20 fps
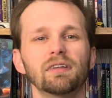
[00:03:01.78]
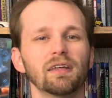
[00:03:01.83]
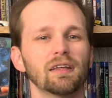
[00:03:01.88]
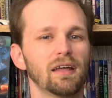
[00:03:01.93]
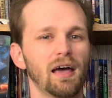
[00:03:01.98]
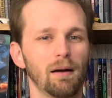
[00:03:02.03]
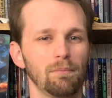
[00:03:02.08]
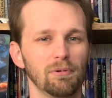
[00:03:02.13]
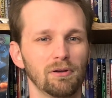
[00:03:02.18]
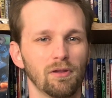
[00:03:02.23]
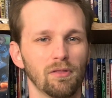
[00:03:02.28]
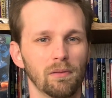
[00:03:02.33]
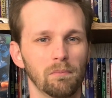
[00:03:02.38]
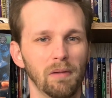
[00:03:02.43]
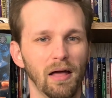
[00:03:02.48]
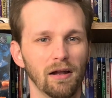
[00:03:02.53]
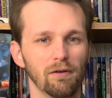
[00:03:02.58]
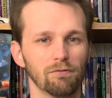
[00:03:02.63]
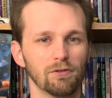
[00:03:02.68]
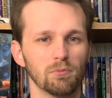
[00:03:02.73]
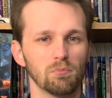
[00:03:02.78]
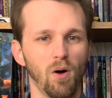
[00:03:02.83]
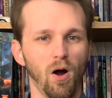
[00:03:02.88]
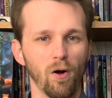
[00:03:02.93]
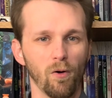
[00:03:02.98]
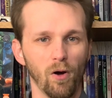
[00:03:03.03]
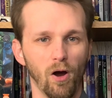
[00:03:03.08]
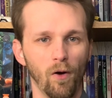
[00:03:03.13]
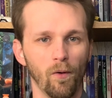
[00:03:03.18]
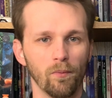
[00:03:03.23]
did happen to the Man of
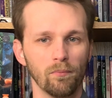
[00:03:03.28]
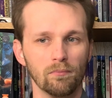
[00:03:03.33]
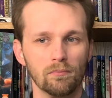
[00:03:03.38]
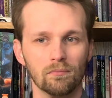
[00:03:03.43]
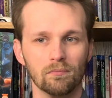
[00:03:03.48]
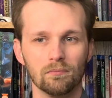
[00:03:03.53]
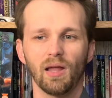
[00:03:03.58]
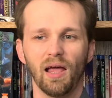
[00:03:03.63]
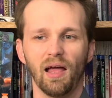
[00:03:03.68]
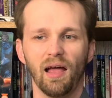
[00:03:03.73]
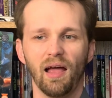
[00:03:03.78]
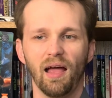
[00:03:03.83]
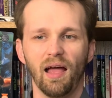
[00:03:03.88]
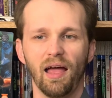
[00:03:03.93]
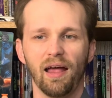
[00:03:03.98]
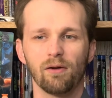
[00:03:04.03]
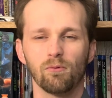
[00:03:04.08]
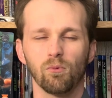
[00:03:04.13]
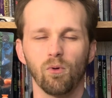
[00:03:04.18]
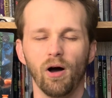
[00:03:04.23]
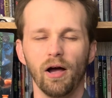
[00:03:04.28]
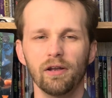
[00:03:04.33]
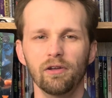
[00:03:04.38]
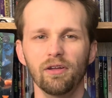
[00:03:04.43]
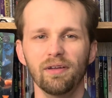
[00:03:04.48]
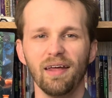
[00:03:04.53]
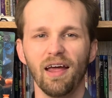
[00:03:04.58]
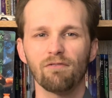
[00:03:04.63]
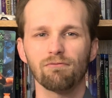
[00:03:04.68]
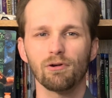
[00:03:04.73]
Tomorrow? And why
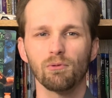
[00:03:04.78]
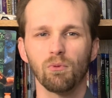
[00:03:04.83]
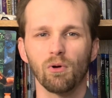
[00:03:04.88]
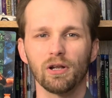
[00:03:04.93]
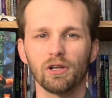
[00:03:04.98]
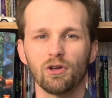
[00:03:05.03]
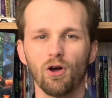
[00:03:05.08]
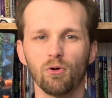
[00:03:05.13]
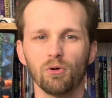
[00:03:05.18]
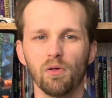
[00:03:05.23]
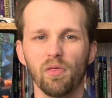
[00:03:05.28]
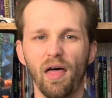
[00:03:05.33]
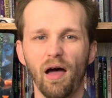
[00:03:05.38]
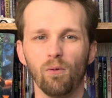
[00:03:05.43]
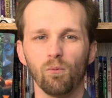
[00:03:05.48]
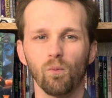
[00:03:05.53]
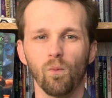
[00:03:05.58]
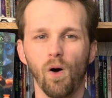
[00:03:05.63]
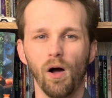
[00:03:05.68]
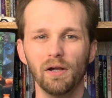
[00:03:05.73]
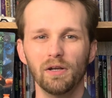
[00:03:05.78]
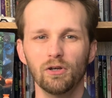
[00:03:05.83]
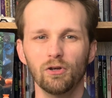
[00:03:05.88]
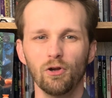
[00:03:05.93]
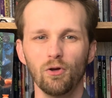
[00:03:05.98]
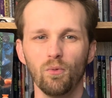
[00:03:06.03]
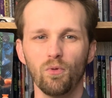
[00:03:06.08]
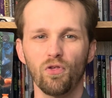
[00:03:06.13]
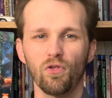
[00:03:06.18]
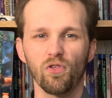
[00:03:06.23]
did everyone go to that one
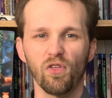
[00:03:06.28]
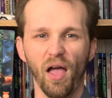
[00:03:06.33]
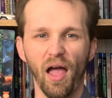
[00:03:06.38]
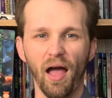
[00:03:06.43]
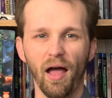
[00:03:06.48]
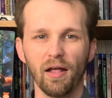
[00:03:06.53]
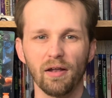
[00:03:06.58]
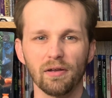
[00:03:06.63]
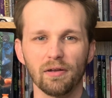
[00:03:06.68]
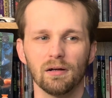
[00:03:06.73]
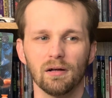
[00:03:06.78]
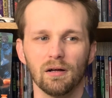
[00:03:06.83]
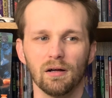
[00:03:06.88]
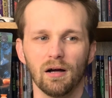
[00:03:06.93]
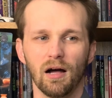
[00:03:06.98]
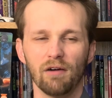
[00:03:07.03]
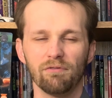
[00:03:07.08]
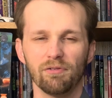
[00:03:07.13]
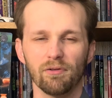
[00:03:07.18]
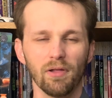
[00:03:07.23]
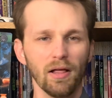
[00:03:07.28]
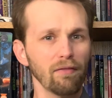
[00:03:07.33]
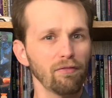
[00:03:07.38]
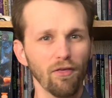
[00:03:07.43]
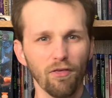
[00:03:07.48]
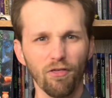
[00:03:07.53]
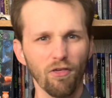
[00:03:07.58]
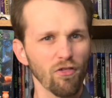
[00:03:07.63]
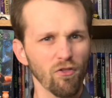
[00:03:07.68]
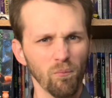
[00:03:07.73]
newsstand? I feel like
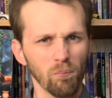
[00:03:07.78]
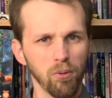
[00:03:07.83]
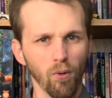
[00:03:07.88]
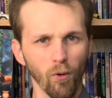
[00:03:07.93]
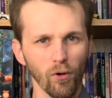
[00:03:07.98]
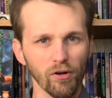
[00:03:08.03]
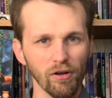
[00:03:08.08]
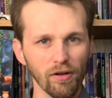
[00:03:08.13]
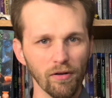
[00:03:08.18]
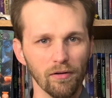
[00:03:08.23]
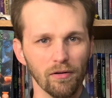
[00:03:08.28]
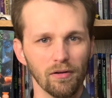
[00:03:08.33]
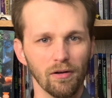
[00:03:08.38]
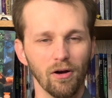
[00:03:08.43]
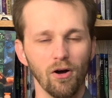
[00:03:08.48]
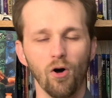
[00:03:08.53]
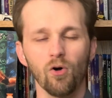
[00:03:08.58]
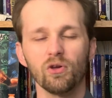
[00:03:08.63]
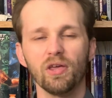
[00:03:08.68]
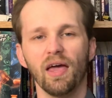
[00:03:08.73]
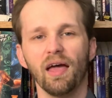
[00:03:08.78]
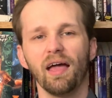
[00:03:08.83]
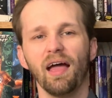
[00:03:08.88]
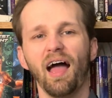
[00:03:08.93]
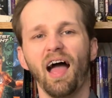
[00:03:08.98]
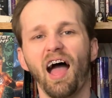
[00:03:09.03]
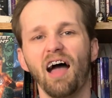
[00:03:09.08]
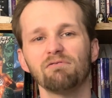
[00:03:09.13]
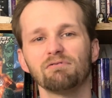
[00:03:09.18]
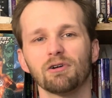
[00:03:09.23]
this is important. Okay,
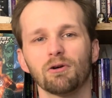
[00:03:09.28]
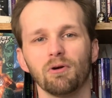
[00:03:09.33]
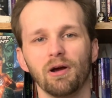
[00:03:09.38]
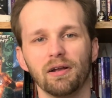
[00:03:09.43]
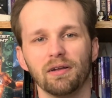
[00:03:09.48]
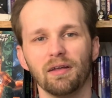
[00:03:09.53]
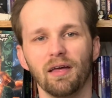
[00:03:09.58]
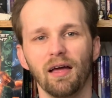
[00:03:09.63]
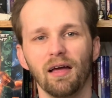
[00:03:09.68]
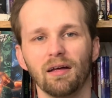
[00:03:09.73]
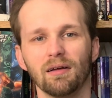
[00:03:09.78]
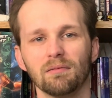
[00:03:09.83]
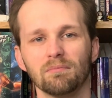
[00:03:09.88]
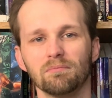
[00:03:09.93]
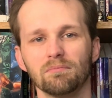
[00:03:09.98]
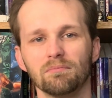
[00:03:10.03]
have a great day.